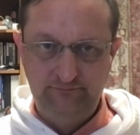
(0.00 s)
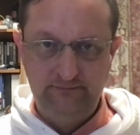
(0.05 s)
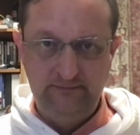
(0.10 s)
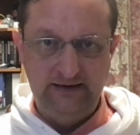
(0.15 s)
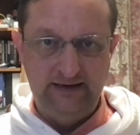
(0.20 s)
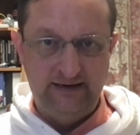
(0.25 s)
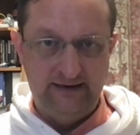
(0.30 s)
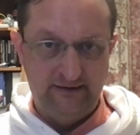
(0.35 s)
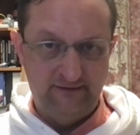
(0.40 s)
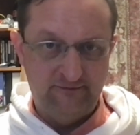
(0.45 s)

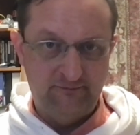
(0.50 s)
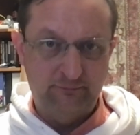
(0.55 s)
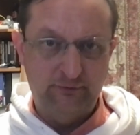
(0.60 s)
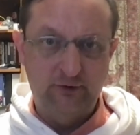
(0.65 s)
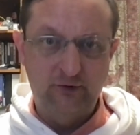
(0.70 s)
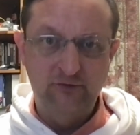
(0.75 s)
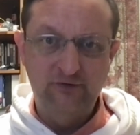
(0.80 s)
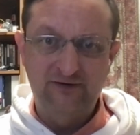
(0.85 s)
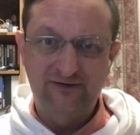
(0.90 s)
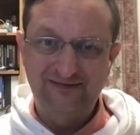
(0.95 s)
It is
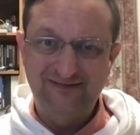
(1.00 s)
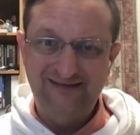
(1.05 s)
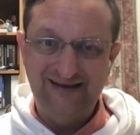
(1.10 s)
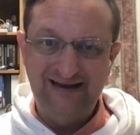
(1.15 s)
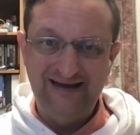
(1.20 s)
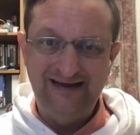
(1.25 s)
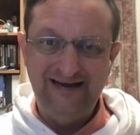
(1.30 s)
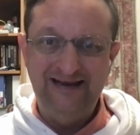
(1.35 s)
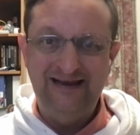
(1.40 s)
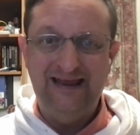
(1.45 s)
prone to
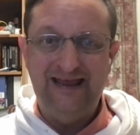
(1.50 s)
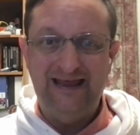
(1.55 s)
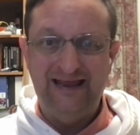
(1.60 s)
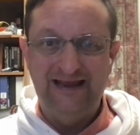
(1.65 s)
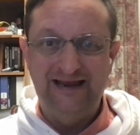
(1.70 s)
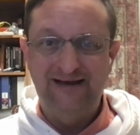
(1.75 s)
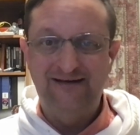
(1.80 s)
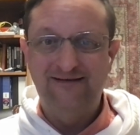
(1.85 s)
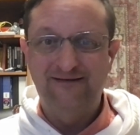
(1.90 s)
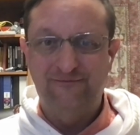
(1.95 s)
staining
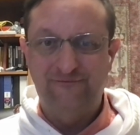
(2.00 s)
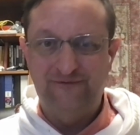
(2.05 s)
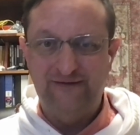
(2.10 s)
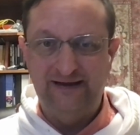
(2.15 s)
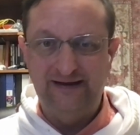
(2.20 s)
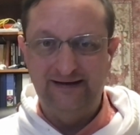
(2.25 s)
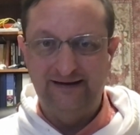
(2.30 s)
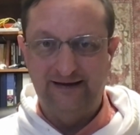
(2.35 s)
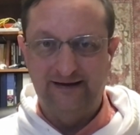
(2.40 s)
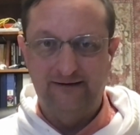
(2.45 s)
and to
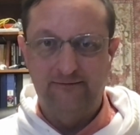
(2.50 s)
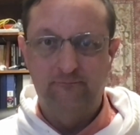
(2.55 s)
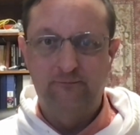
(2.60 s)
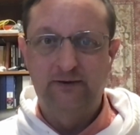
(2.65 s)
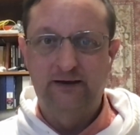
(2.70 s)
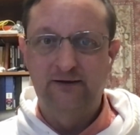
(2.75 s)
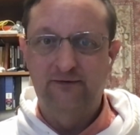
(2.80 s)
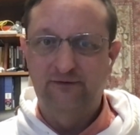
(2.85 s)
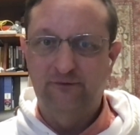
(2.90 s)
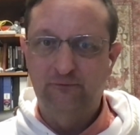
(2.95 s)
fading
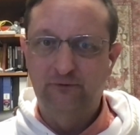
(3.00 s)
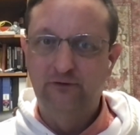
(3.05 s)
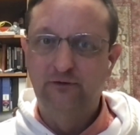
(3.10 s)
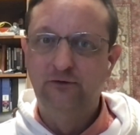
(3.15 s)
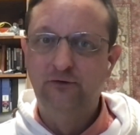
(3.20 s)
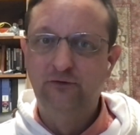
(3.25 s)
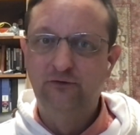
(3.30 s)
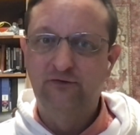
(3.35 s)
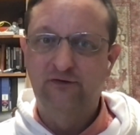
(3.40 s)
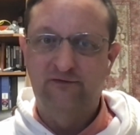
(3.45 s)
because it would
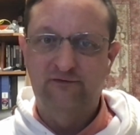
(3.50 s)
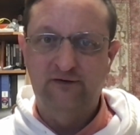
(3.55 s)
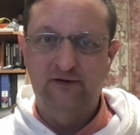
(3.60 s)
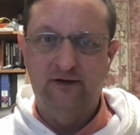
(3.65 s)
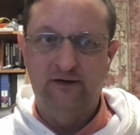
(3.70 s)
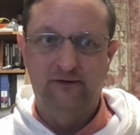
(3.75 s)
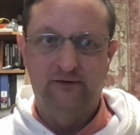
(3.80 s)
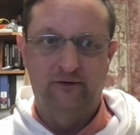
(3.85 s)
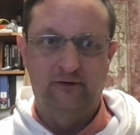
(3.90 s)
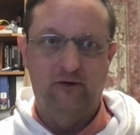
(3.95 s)
lose its
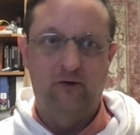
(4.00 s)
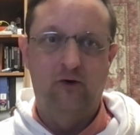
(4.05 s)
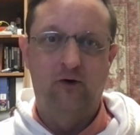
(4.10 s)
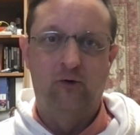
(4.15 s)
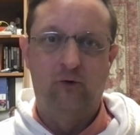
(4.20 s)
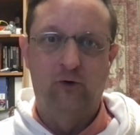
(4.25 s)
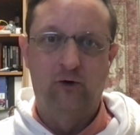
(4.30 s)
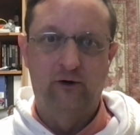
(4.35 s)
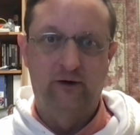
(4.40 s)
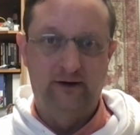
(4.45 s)
color,
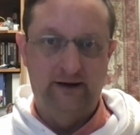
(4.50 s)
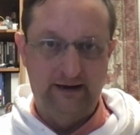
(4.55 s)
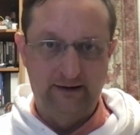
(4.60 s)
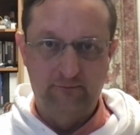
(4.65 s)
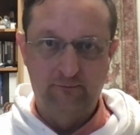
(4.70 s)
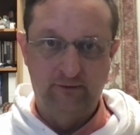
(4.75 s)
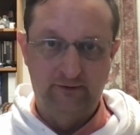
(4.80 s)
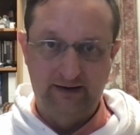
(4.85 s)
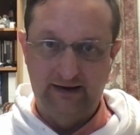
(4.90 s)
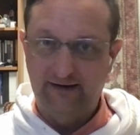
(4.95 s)
or it
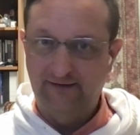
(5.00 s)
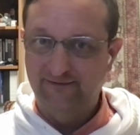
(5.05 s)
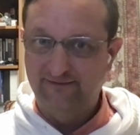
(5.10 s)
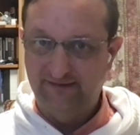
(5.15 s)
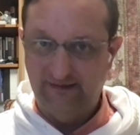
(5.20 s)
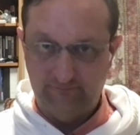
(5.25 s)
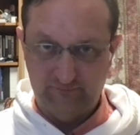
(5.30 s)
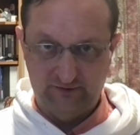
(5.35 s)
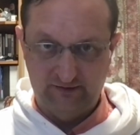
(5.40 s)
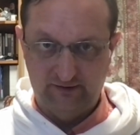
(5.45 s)
would
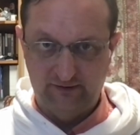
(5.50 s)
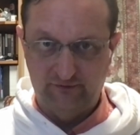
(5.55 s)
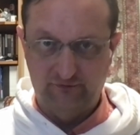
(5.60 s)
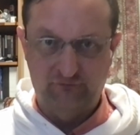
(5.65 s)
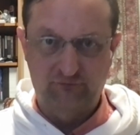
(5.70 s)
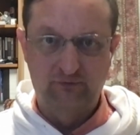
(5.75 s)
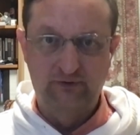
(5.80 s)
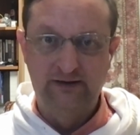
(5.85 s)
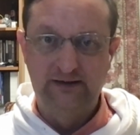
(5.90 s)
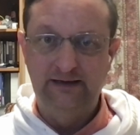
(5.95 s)
accept
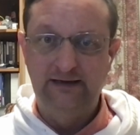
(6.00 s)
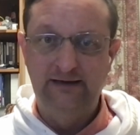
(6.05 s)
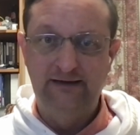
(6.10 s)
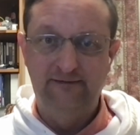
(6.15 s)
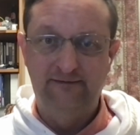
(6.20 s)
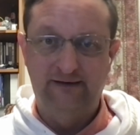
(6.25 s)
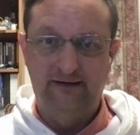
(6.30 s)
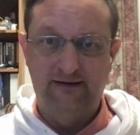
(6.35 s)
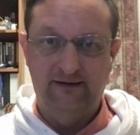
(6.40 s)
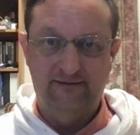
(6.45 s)
colors really
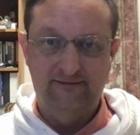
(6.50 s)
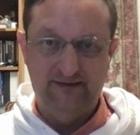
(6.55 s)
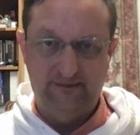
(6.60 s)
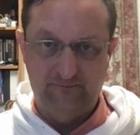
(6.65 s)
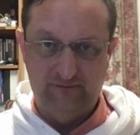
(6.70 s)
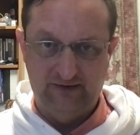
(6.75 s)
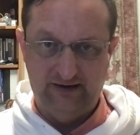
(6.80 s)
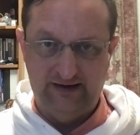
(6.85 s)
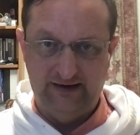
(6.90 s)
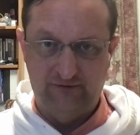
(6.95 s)
easy,
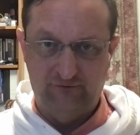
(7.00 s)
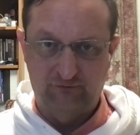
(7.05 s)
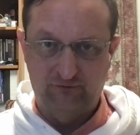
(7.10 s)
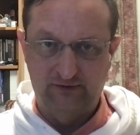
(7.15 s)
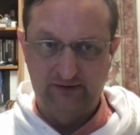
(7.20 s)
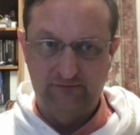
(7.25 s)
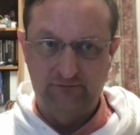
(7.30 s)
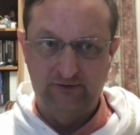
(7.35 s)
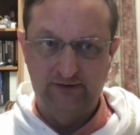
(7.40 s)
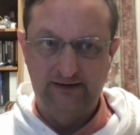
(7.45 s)
accept dyes
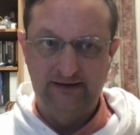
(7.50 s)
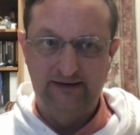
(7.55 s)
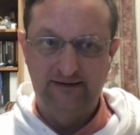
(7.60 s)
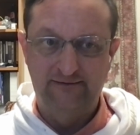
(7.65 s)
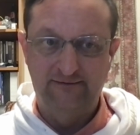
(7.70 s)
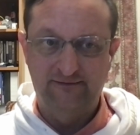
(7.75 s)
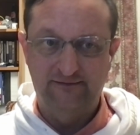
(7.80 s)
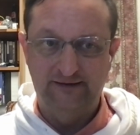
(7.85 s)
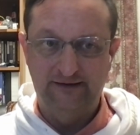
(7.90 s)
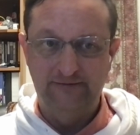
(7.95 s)
really, really
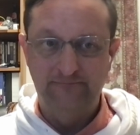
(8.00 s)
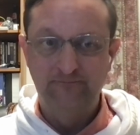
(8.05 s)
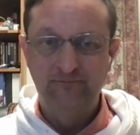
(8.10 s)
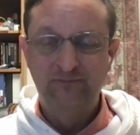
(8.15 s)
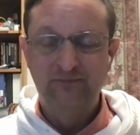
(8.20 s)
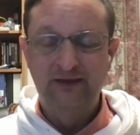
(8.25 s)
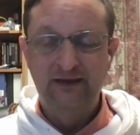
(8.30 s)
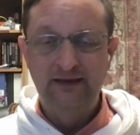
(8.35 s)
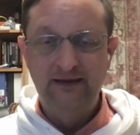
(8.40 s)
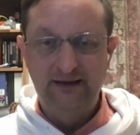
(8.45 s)
easily.
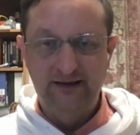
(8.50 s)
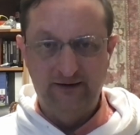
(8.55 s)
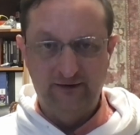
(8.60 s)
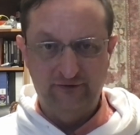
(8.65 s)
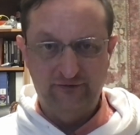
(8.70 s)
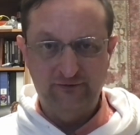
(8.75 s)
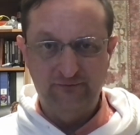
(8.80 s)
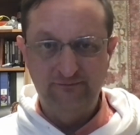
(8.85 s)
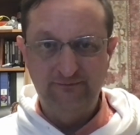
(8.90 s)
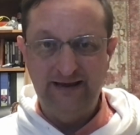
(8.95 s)
It
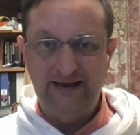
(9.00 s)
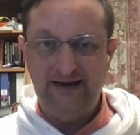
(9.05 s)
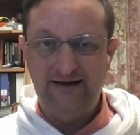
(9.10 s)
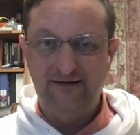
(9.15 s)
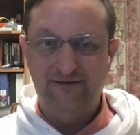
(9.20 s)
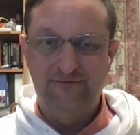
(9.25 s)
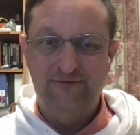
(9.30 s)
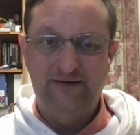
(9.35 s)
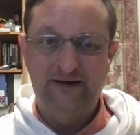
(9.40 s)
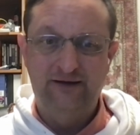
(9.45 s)
also
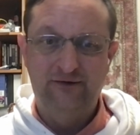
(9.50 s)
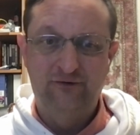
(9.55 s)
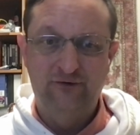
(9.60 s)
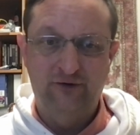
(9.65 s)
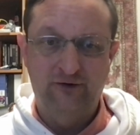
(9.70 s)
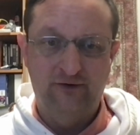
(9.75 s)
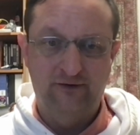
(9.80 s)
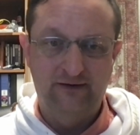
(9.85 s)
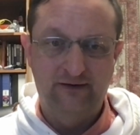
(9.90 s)
magnified dirt.